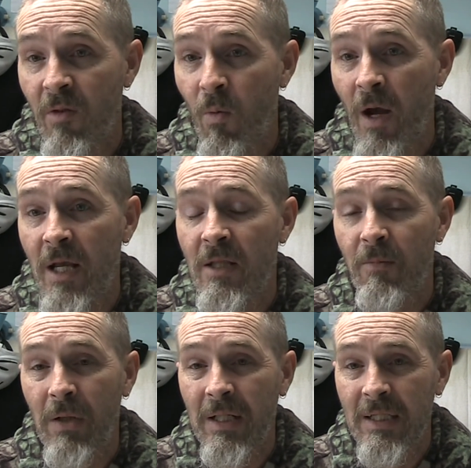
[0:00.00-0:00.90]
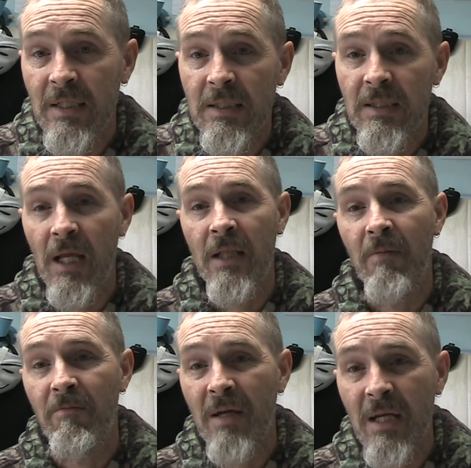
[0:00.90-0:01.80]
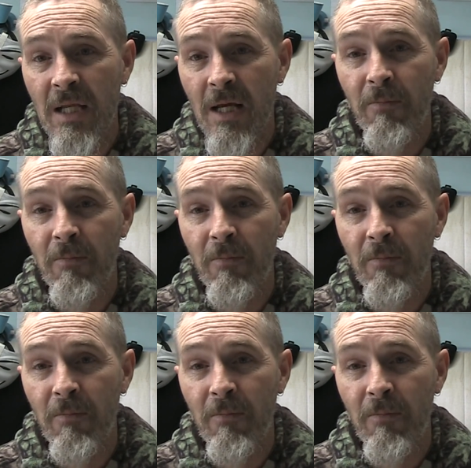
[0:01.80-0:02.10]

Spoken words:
way the police and the media